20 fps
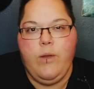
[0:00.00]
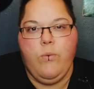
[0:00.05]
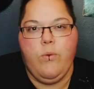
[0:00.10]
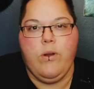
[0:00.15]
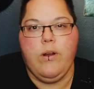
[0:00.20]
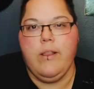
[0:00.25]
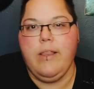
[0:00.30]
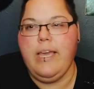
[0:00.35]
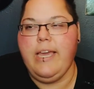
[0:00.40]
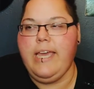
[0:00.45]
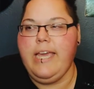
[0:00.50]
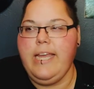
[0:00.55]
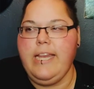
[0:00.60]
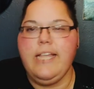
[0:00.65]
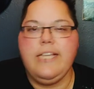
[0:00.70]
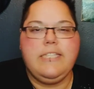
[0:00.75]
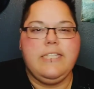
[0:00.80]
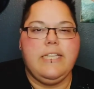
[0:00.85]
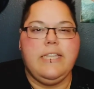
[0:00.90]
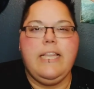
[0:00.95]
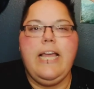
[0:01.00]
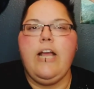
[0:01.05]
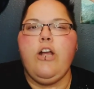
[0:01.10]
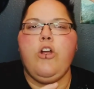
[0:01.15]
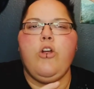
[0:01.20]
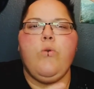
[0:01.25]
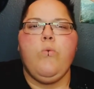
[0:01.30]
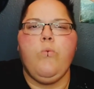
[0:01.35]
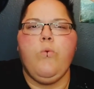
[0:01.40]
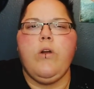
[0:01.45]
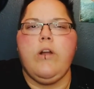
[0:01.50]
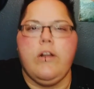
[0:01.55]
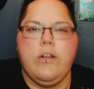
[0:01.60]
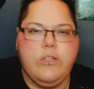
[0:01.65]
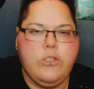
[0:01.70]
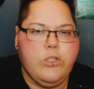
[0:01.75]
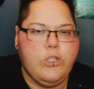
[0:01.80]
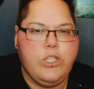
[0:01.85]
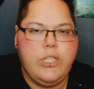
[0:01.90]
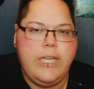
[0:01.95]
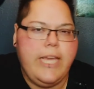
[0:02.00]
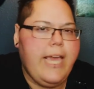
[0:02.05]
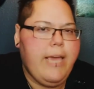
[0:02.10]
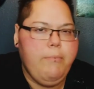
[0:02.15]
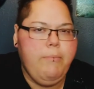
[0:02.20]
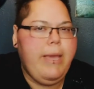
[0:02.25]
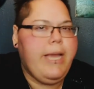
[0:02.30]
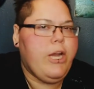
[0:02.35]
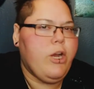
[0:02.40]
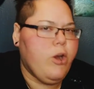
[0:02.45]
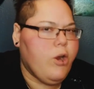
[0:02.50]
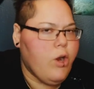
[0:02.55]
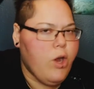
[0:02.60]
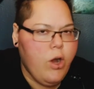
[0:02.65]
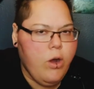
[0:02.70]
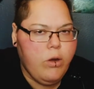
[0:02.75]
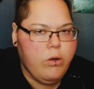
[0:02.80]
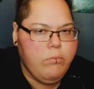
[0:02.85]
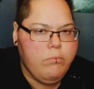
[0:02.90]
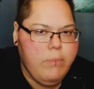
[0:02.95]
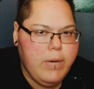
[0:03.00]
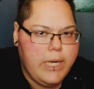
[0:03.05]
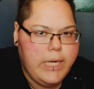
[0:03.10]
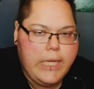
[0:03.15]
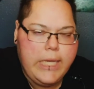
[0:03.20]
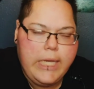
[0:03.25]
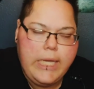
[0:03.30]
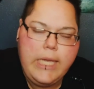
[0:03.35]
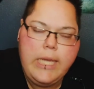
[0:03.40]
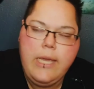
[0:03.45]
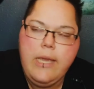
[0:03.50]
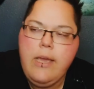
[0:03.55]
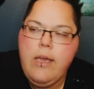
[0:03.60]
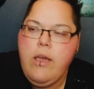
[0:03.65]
where like he doesn't let her work so she can't make her own money,